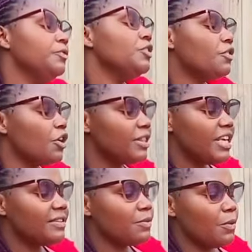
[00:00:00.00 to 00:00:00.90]
So
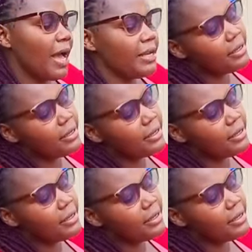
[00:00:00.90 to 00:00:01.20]
this one